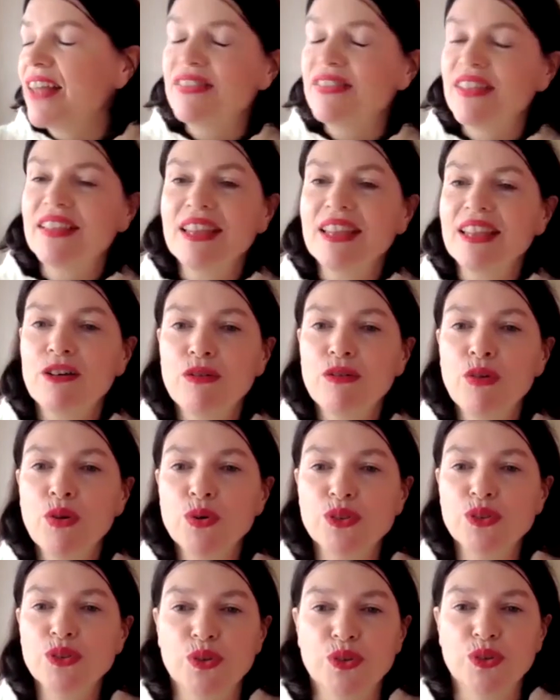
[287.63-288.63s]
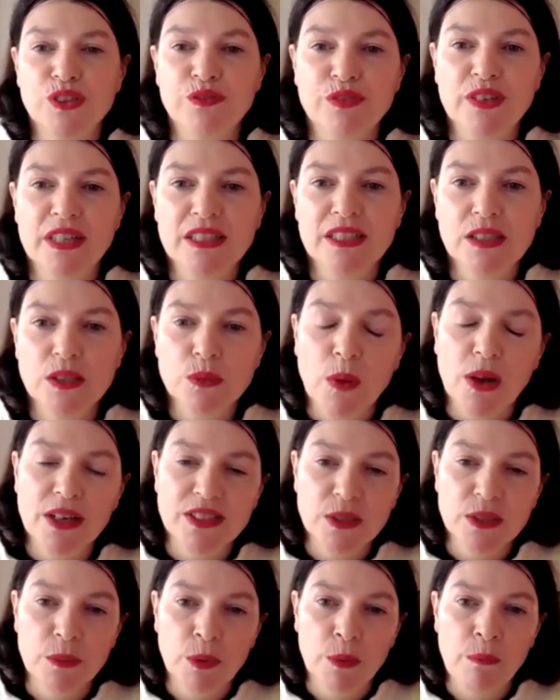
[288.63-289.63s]
I think there are all sorts of reasons why
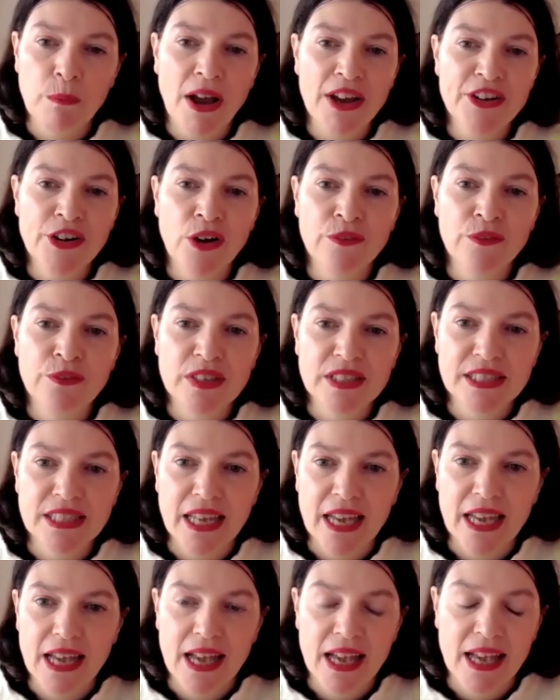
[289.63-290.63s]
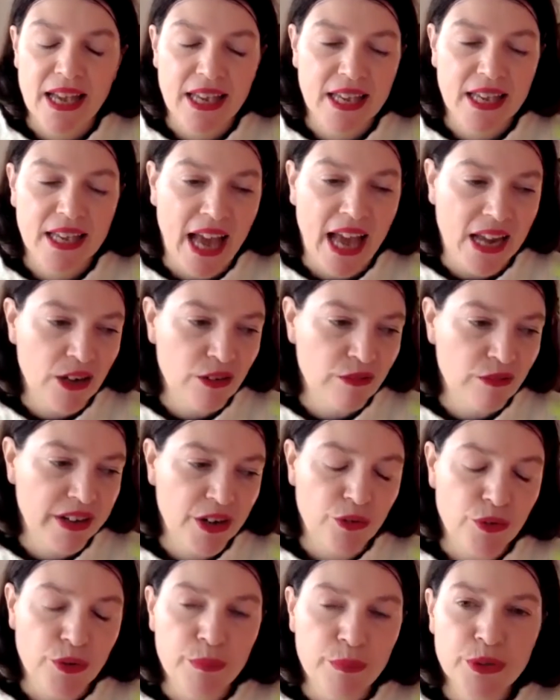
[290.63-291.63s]
someone might not visit a
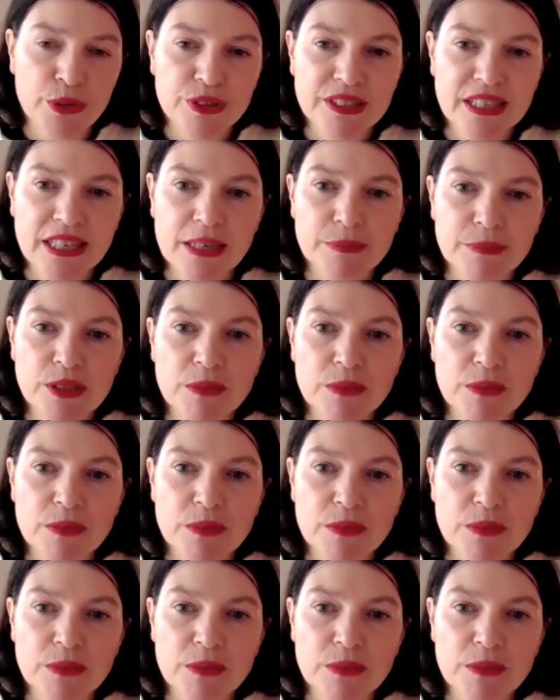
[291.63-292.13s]
gallery or a museum.